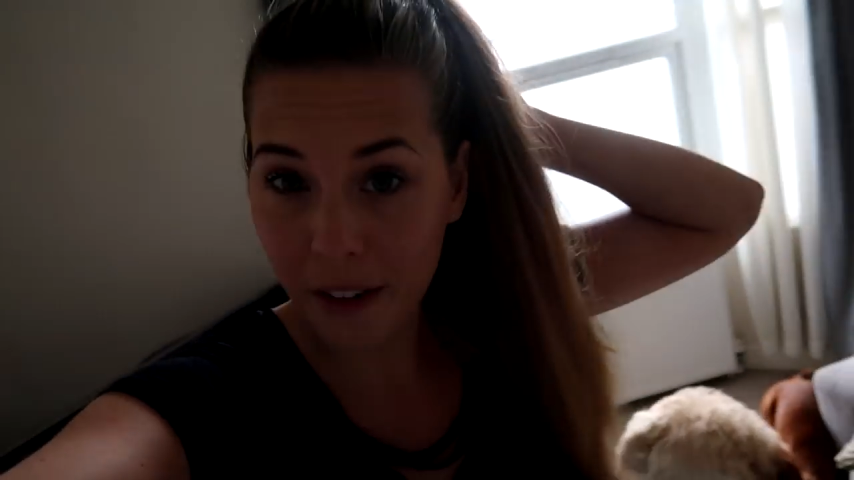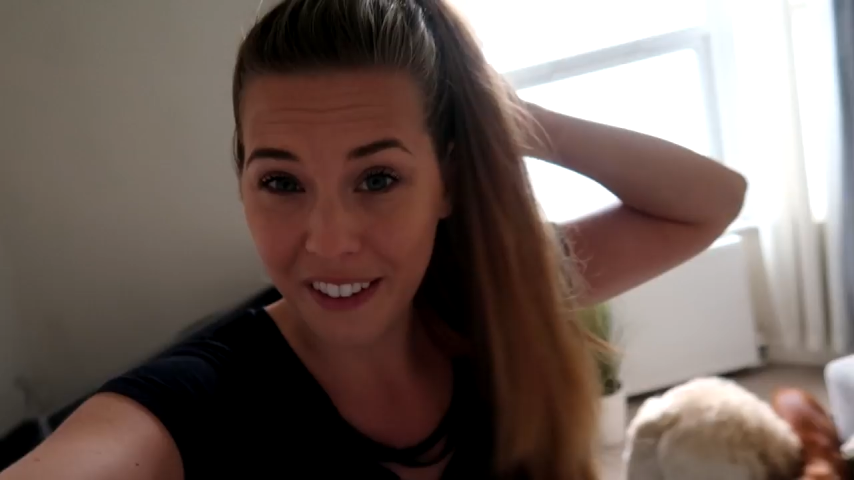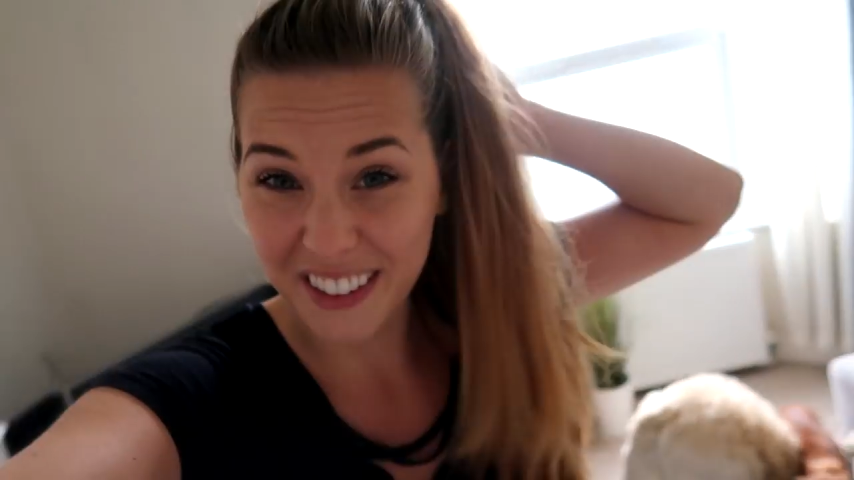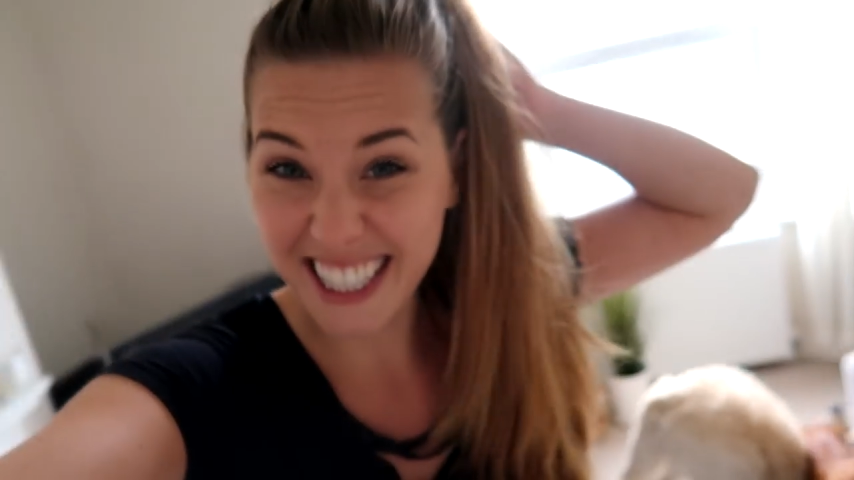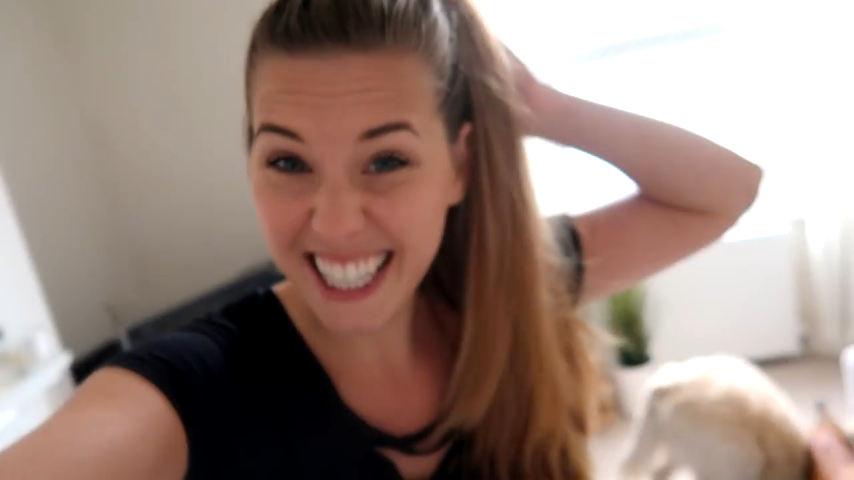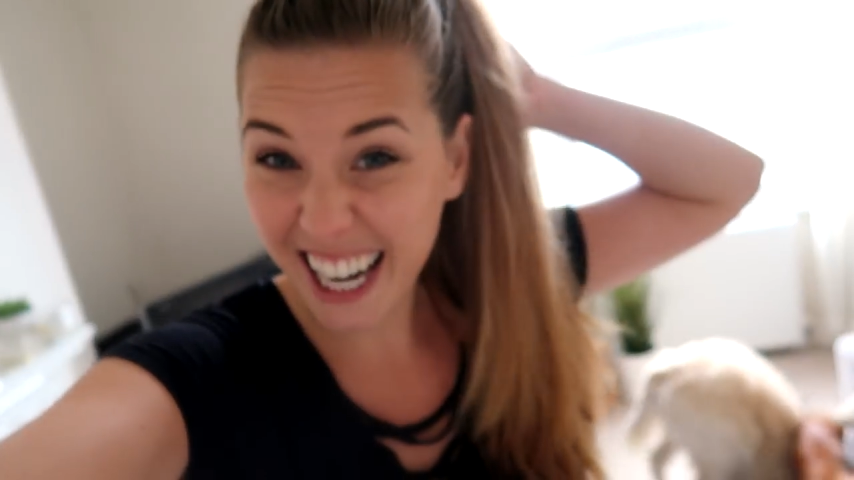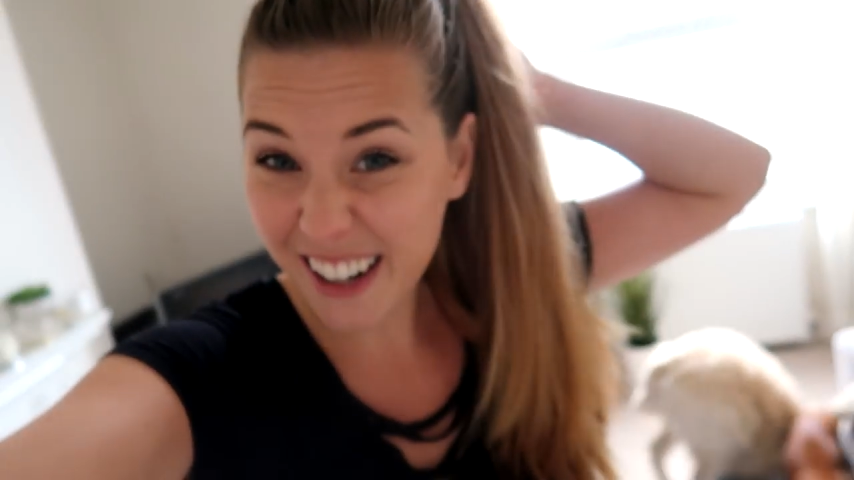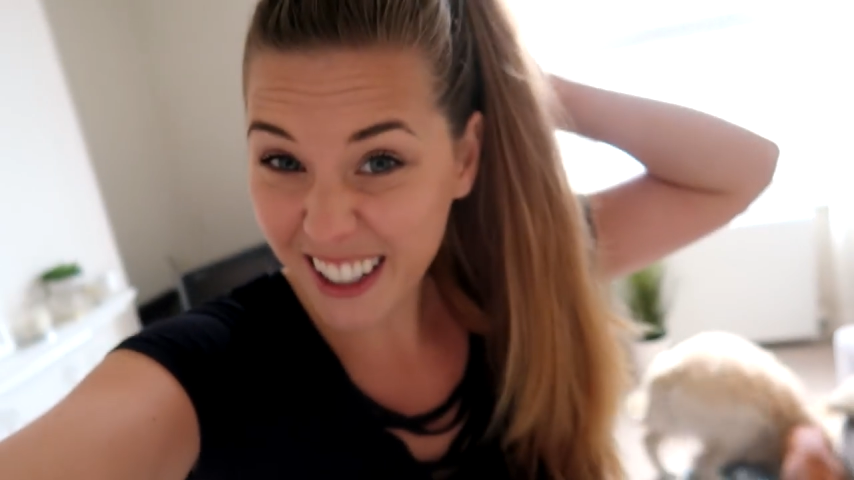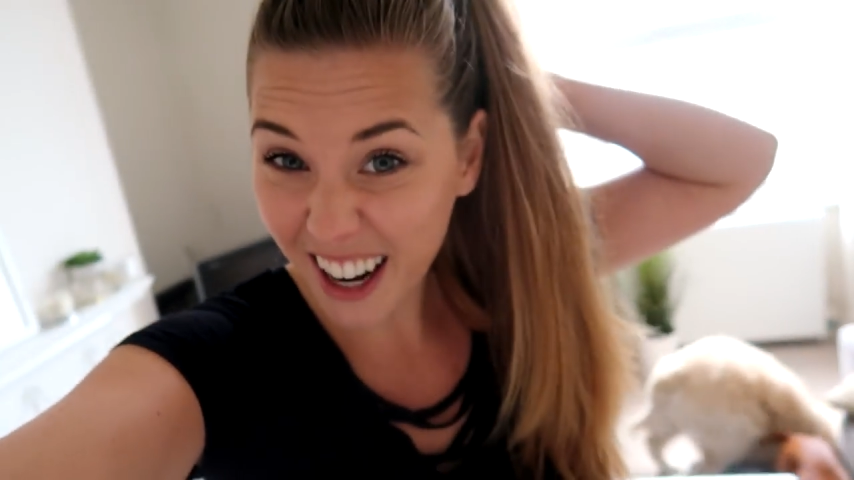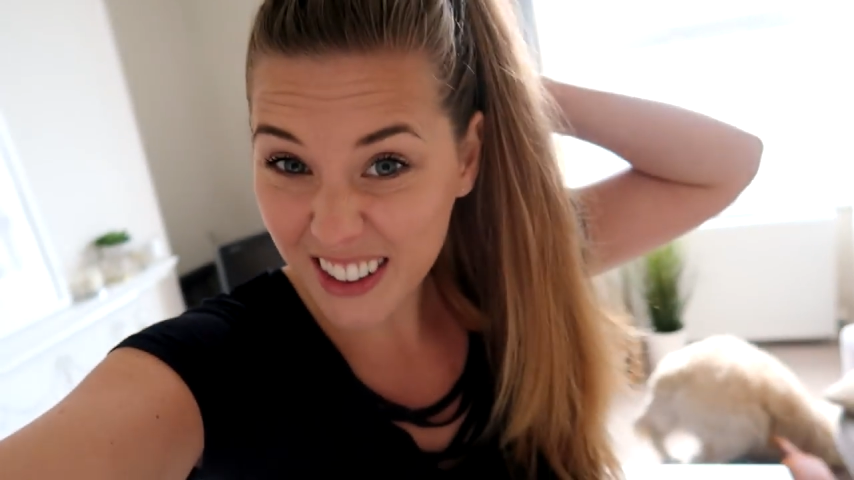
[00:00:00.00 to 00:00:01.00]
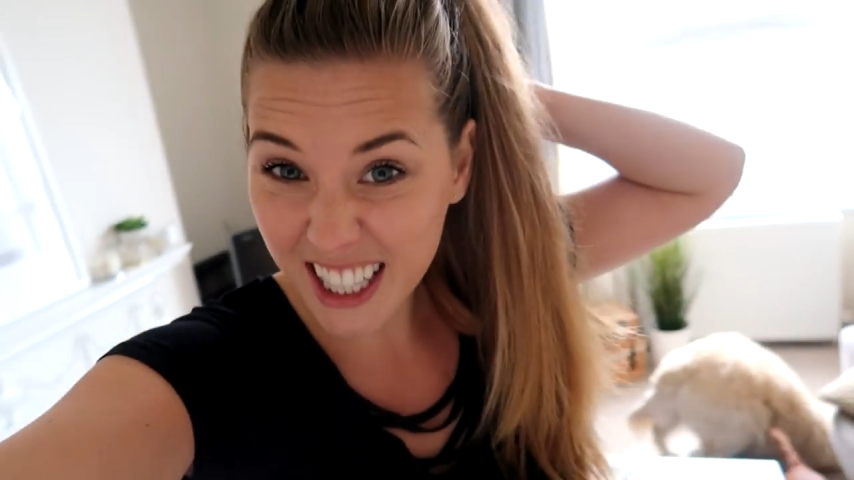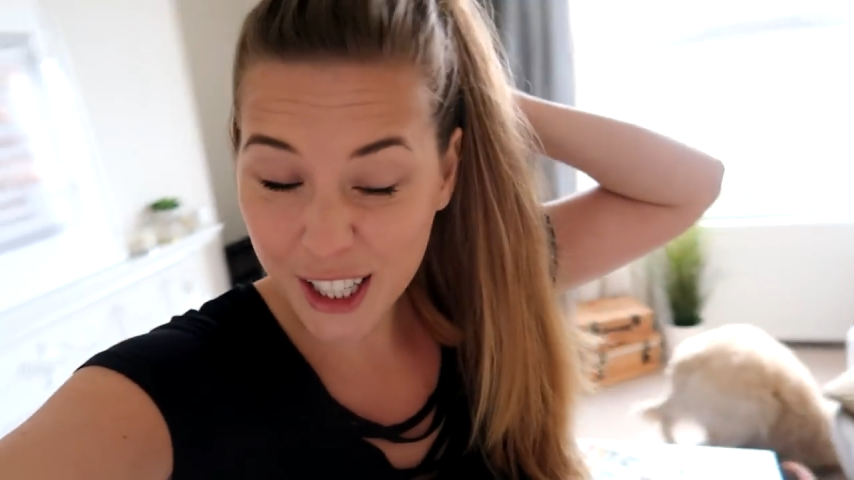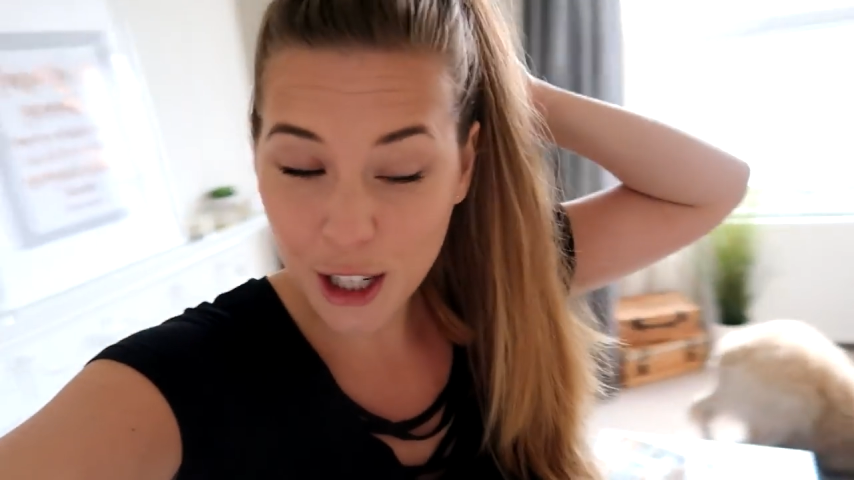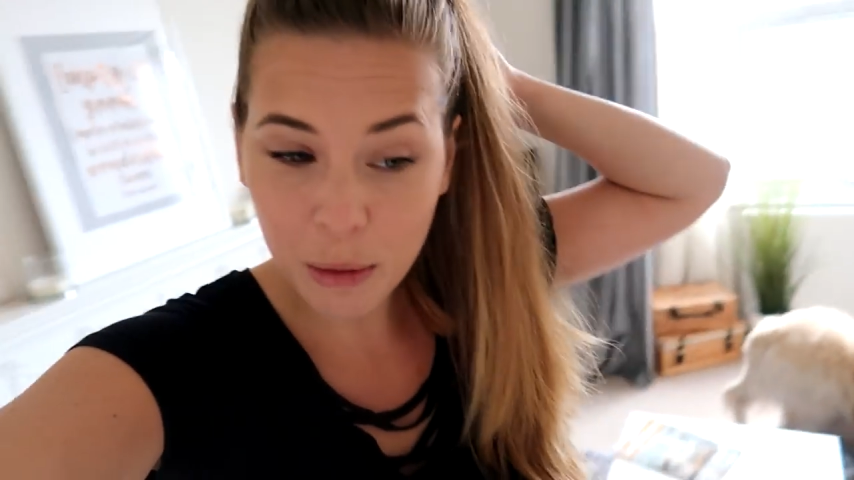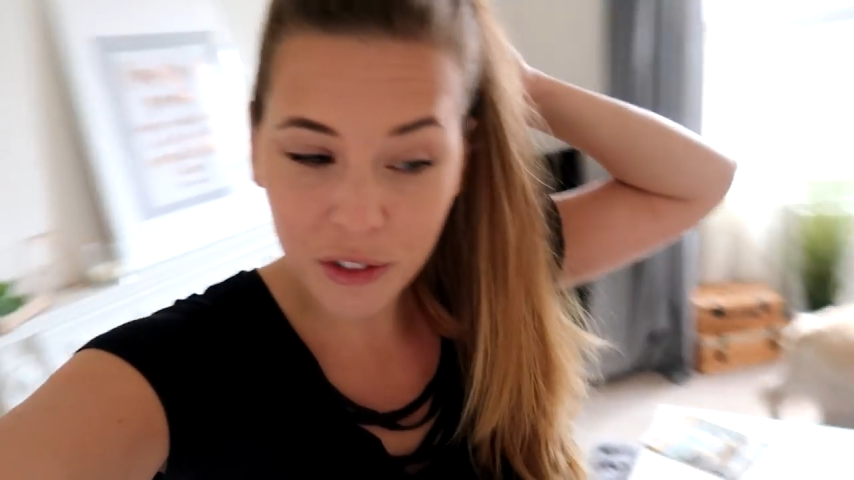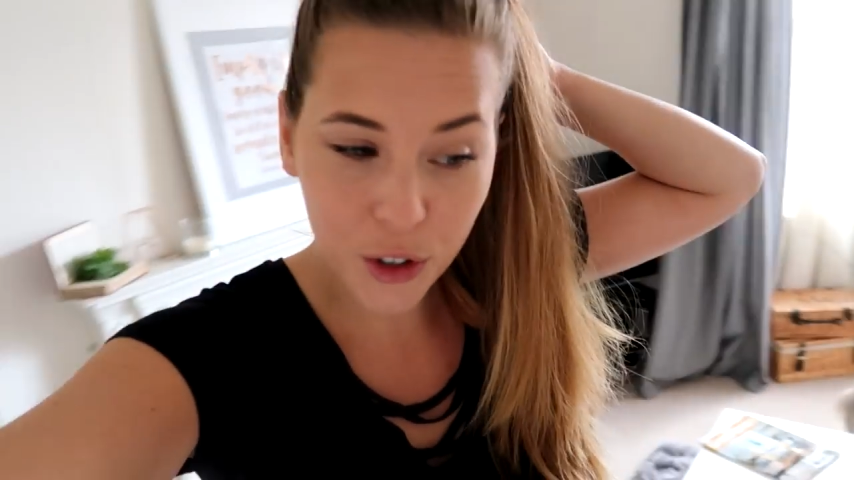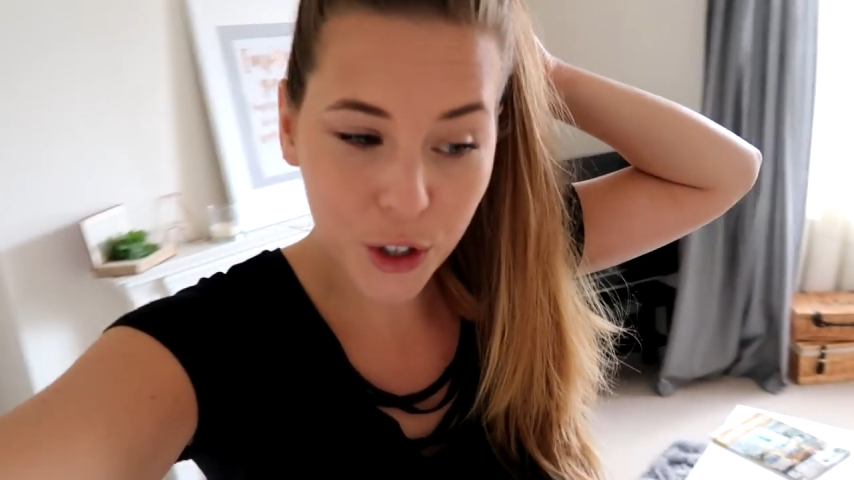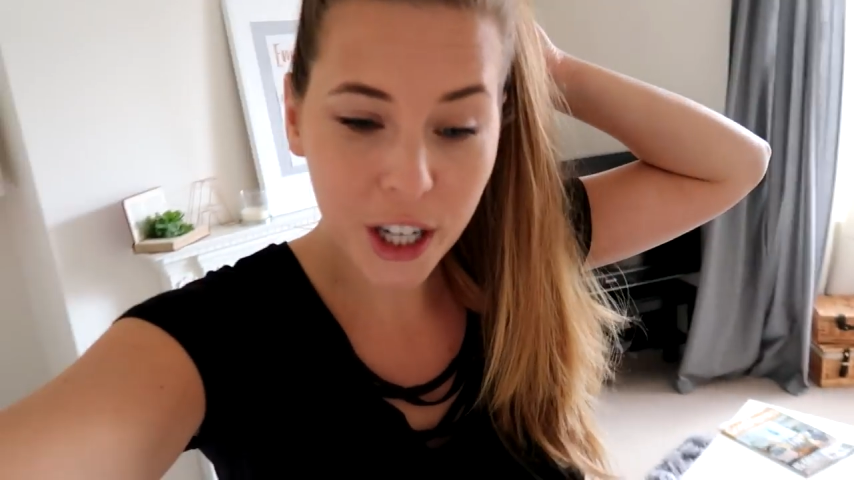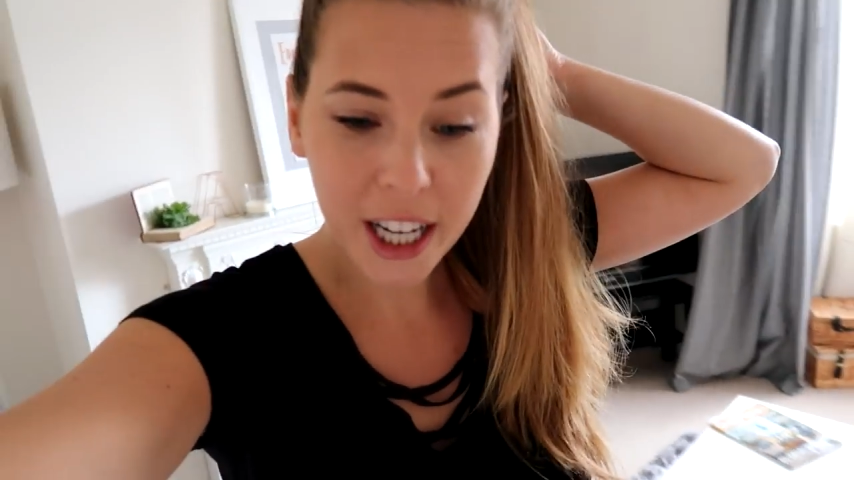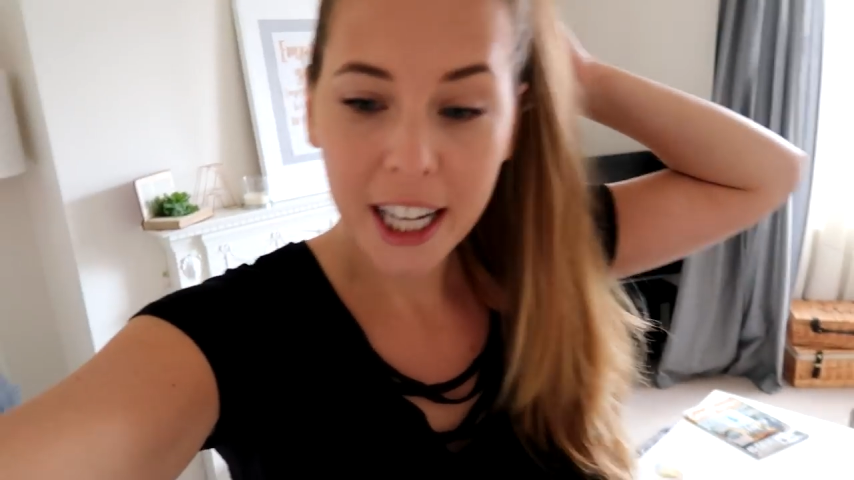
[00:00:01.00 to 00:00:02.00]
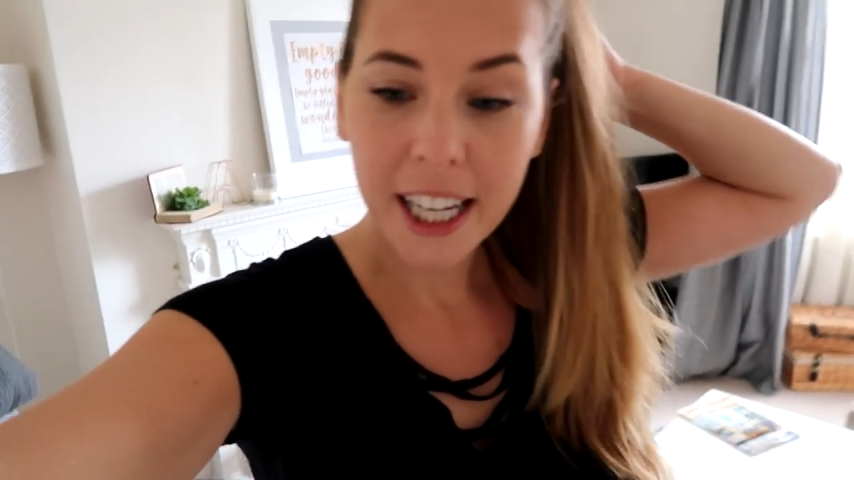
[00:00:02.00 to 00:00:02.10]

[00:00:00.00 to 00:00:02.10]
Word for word: I've never seen anyone have a tattoo before,